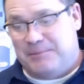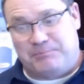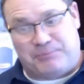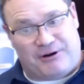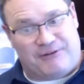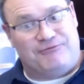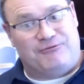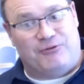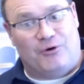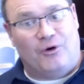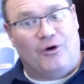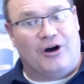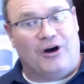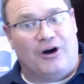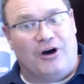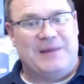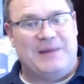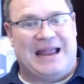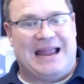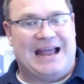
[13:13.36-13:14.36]

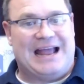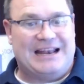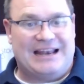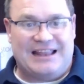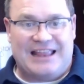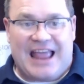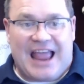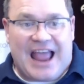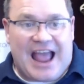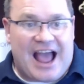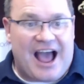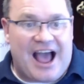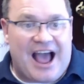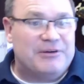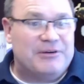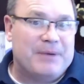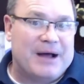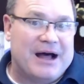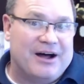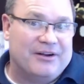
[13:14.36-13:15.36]
perform, and they have
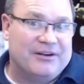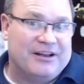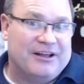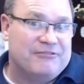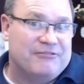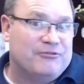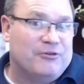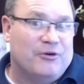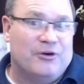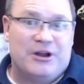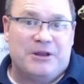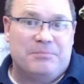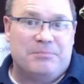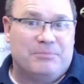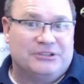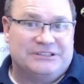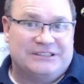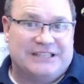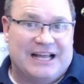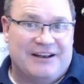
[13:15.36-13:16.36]
about a
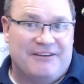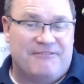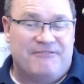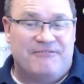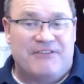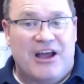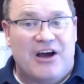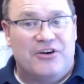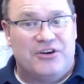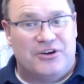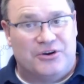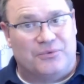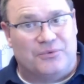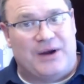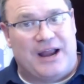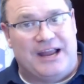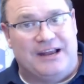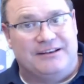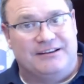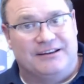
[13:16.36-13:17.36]
40% failure
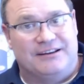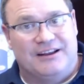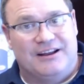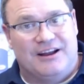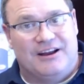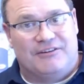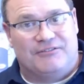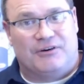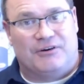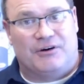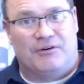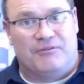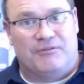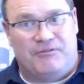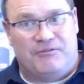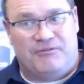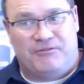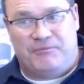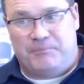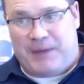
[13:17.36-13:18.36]
rate for
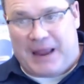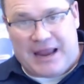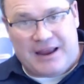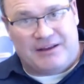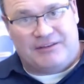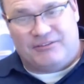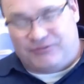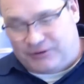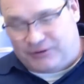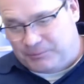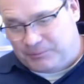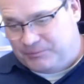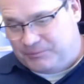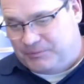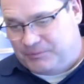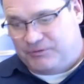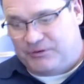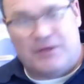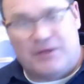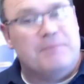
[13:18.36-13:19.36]

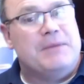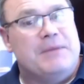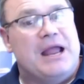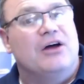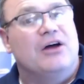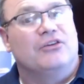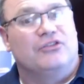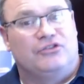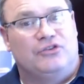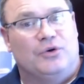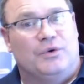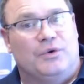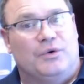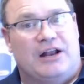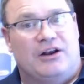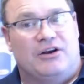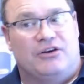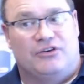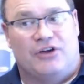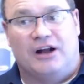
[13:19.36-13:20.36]
the males doing
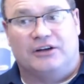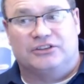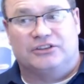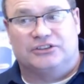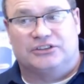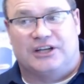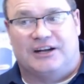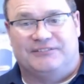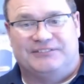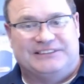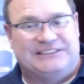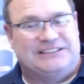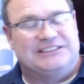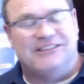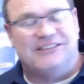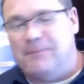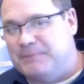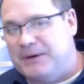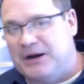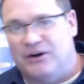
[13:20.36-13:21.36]
that in the doctor's office. It's
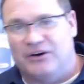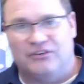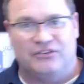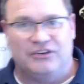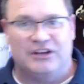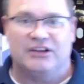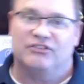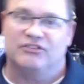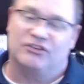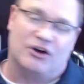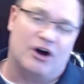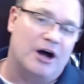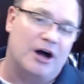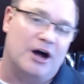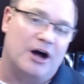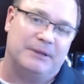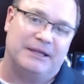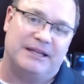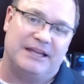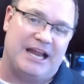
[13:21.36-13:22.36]
embarrassing, it's
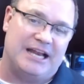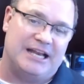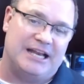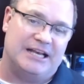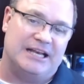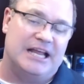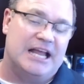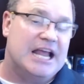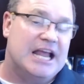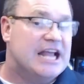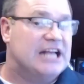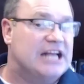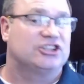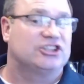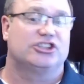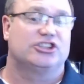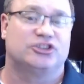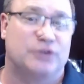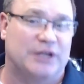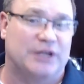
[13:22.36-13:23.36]
complicated, it's
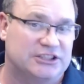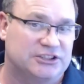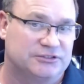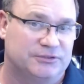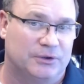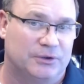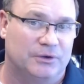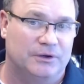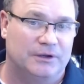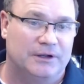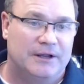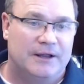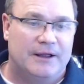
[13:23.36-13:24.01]
stressful,